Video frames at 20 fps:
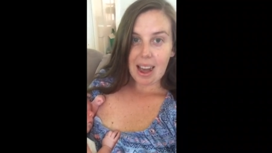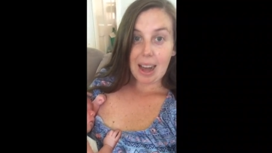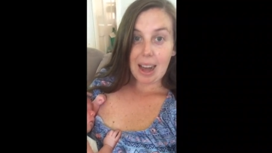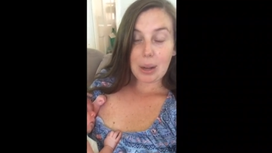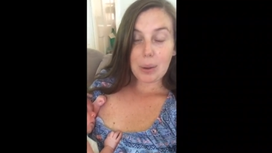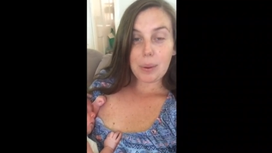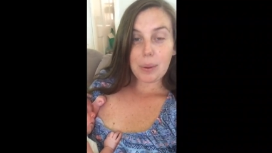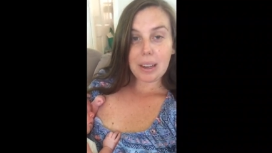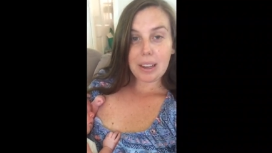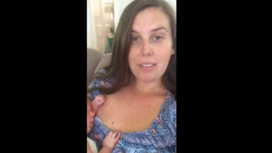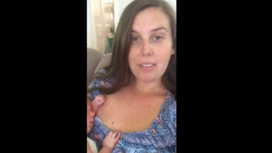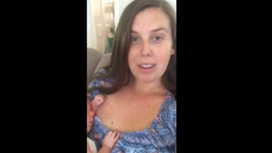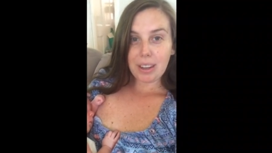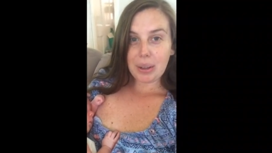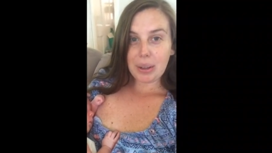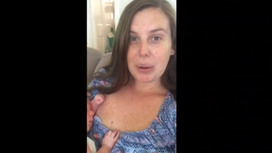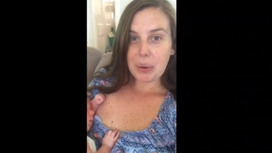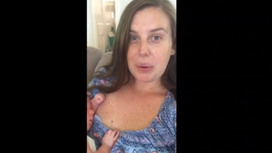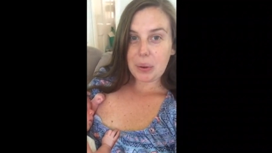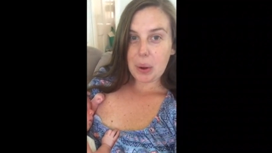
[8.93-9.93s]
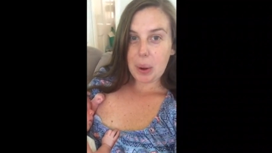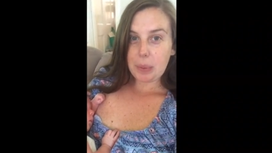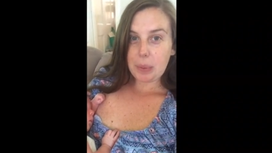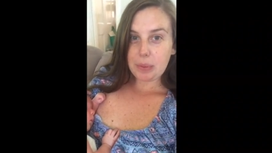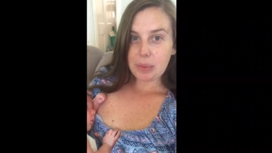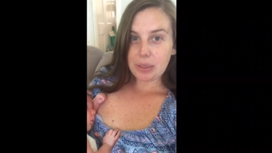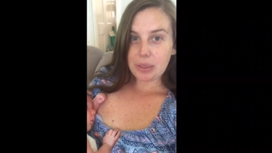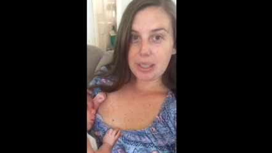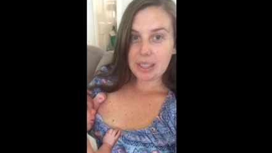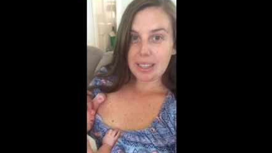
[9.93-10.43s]
a quick video
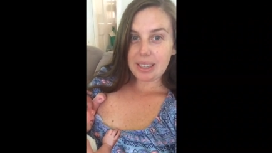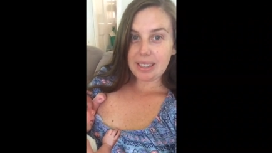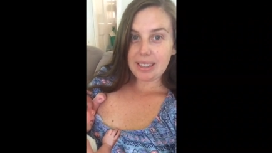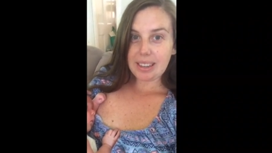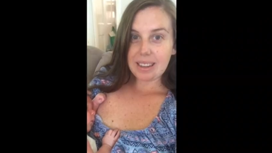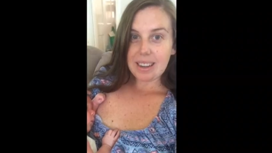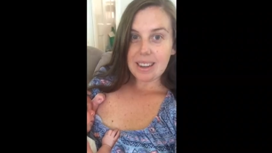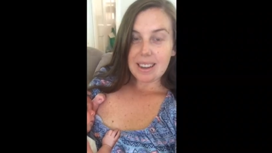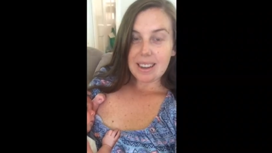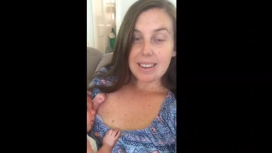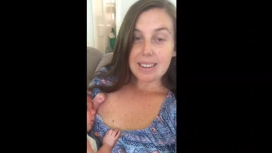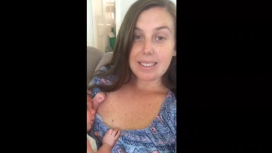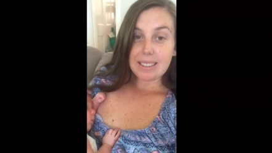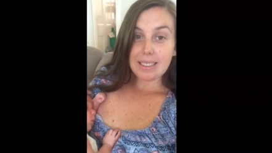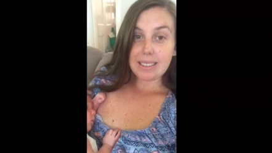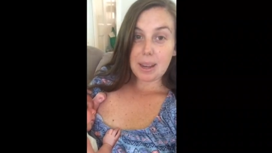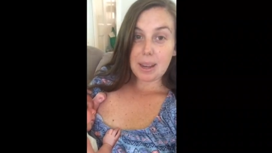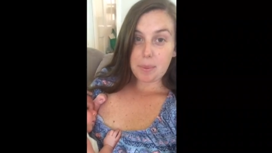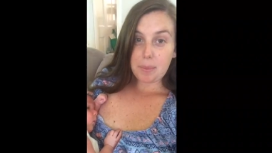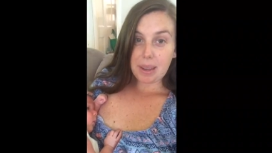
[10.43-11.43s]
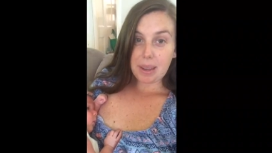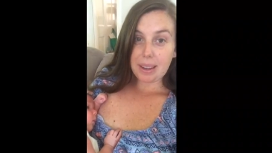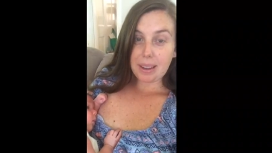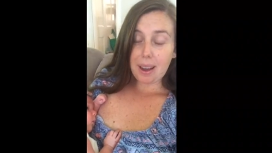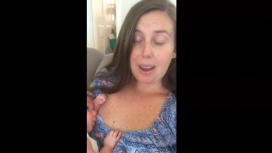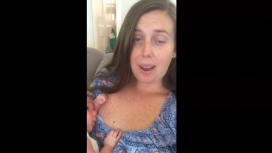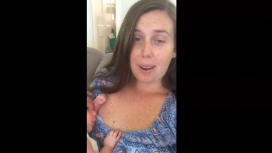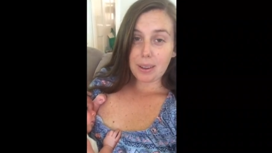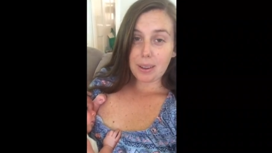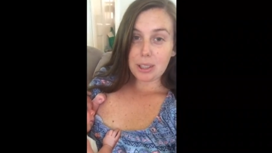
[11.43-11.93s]
offering some
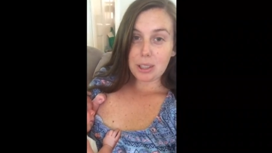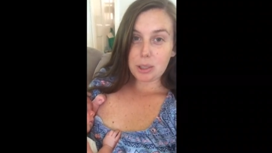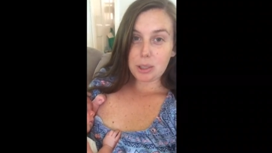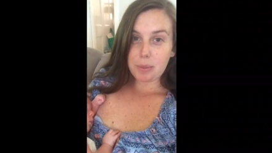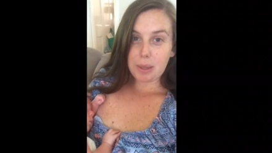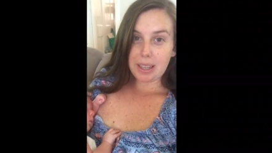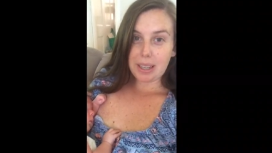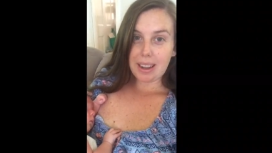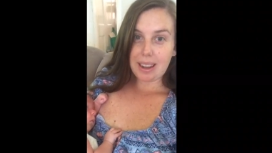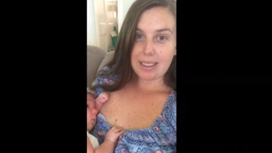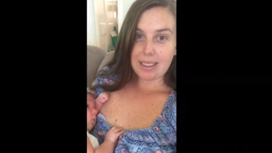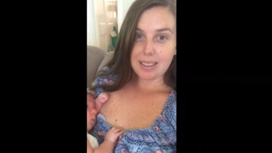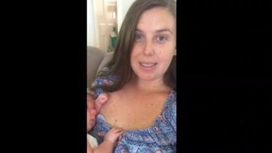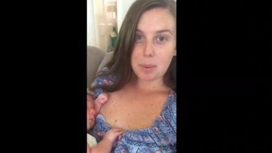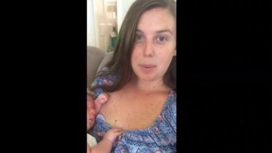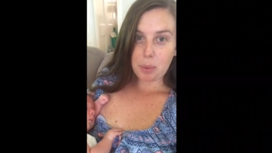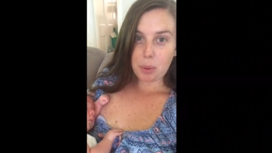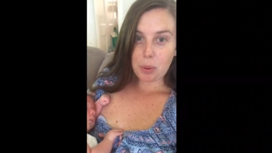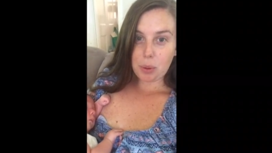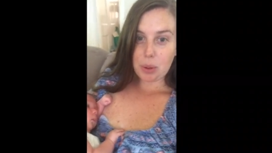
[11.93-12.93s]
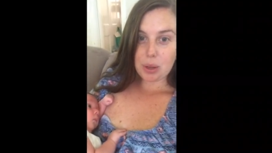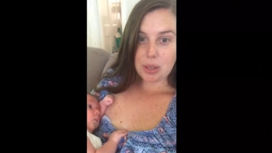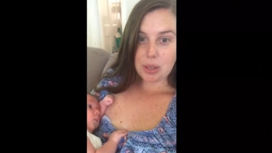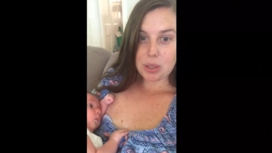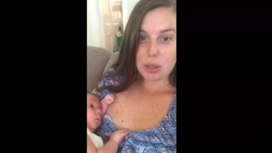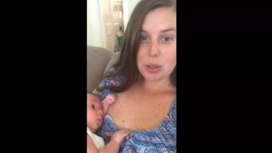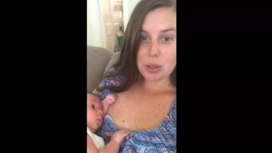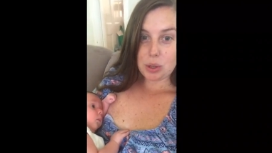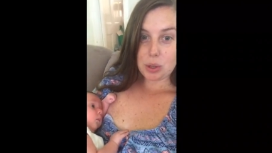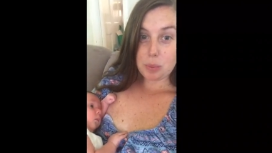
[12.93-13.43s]
encouragement and support
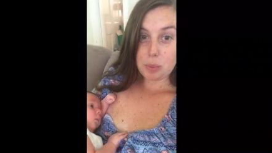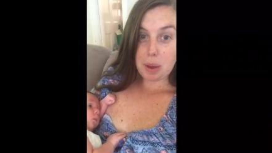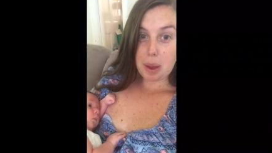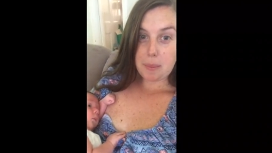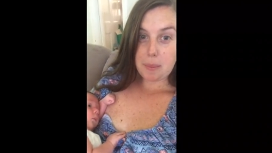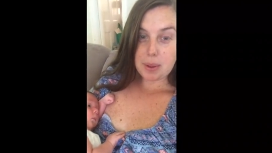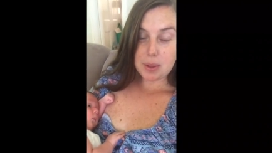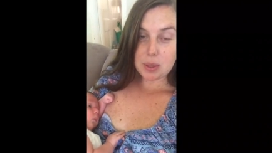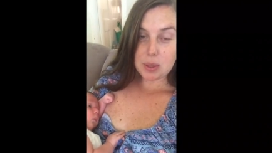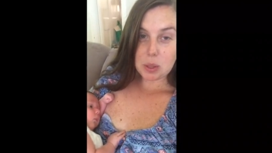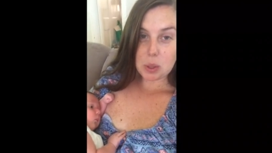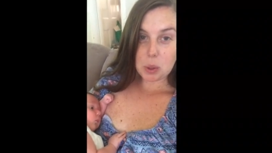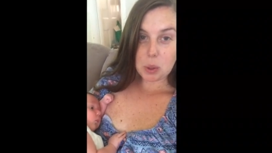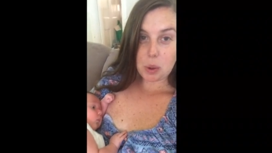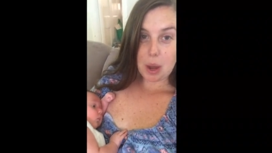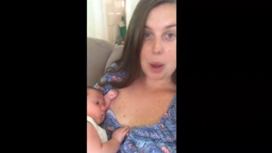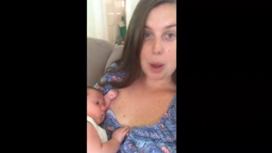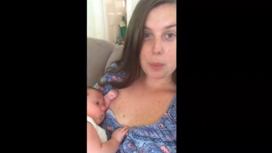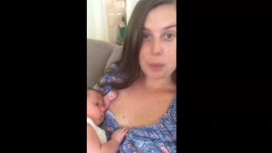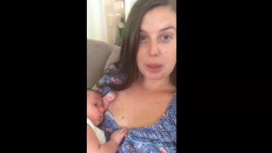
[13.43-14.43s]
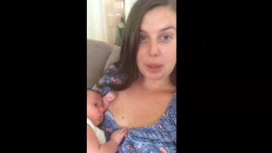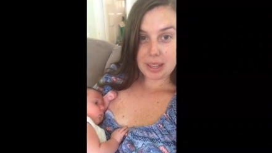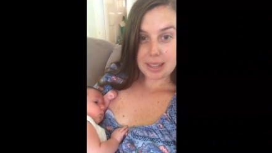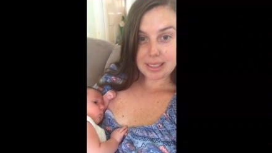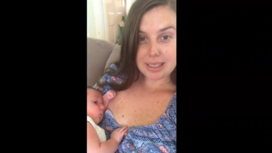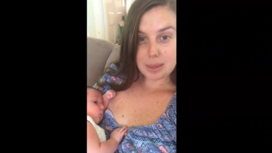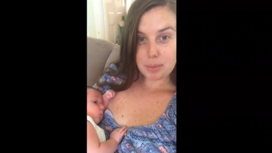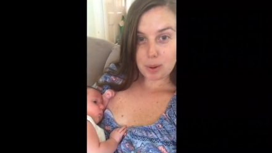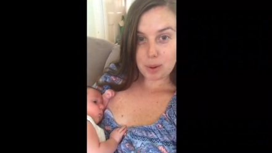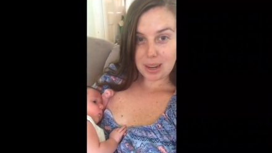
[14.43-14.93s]
to new mamas who are
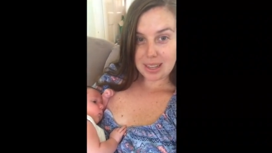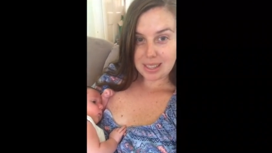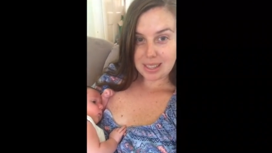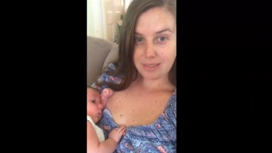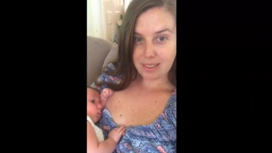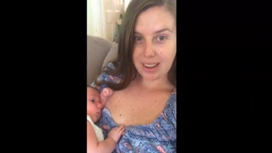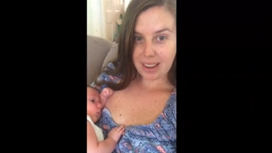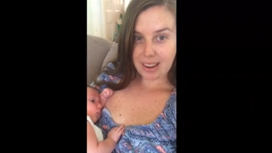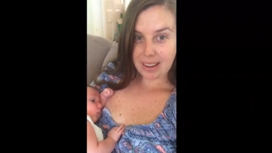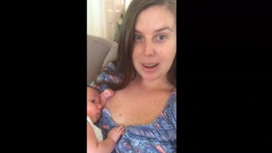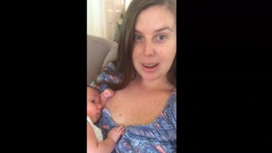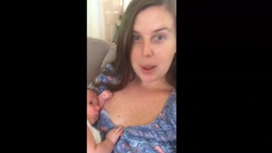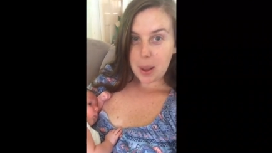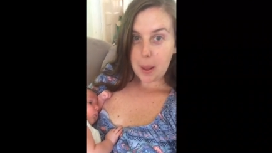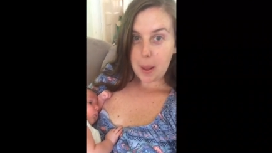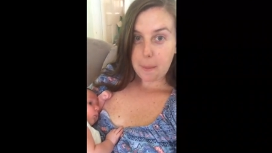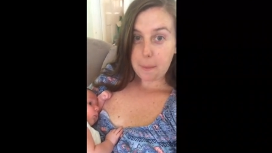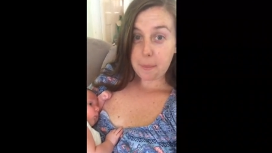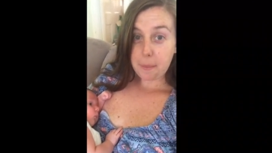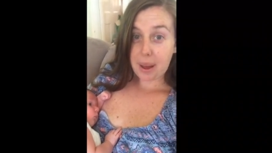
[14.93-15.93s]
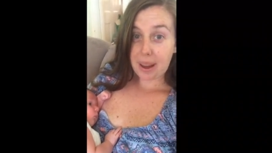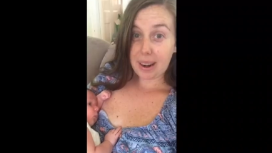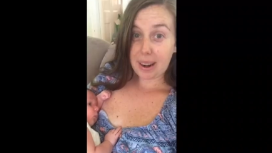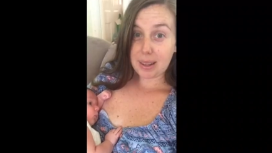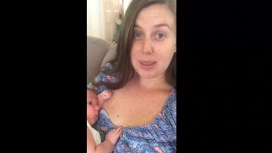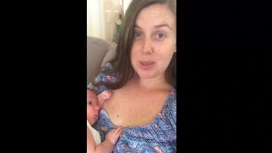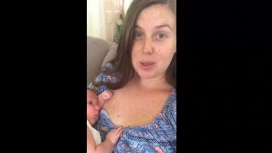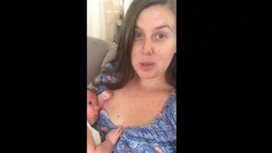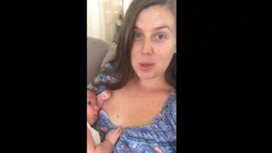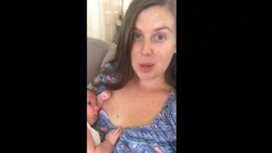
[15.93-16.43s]
wanting to breastfeed but
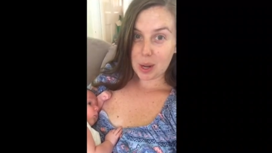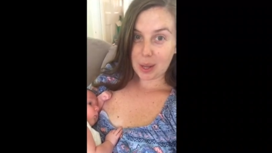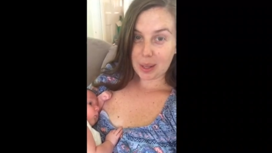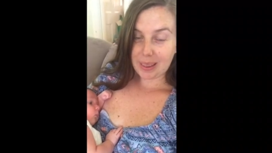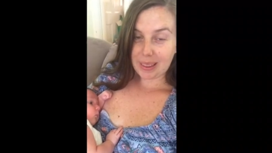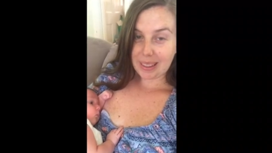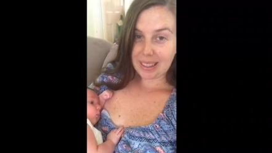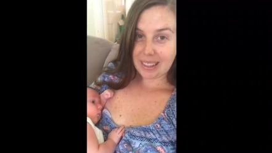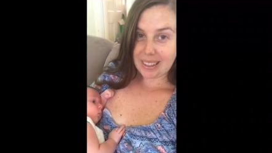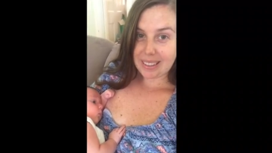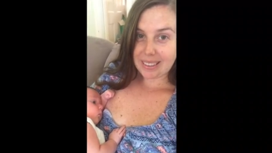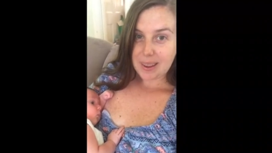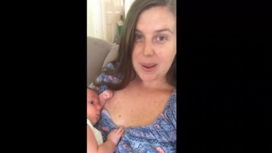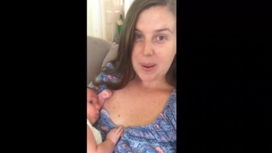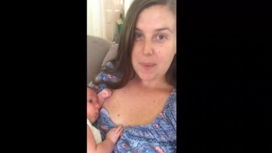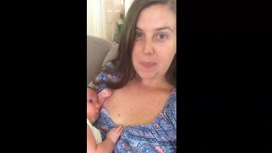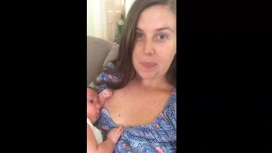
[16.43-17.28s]
are struggling.